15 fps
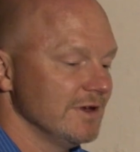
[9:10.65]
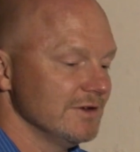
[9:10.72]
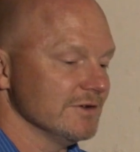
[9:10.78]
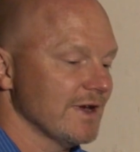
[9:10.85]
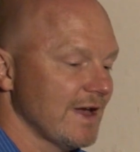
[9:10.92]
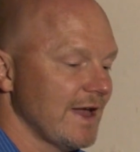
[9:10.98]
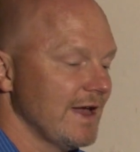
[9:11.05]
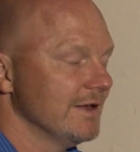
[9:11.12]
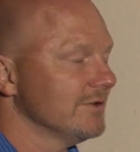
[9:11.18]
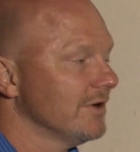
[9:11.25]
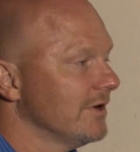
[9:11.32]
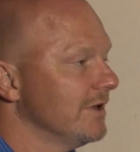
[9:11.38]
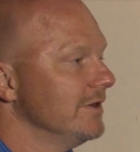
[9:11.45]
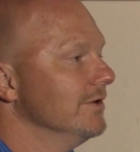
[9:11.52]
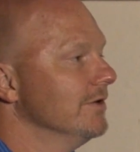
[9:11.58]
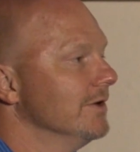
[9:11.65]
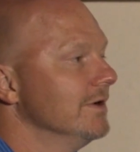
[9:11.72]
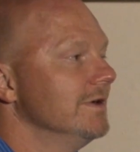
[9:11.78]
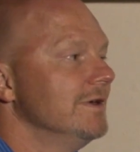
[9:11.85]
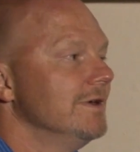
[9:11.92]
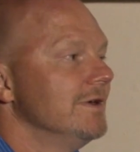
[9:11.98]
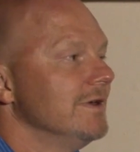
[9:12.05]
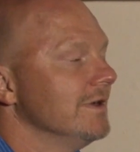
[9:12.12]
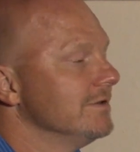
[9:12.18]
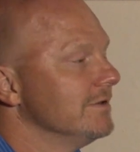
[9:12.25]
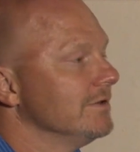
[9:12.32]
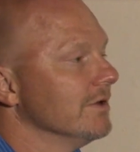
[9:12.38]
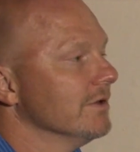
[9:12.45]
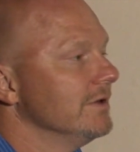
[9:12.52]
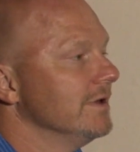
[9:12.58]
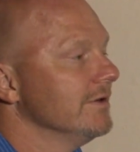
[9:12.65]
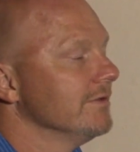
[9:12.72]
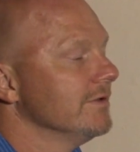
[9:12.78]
get your hands on it and do it, it's totally different.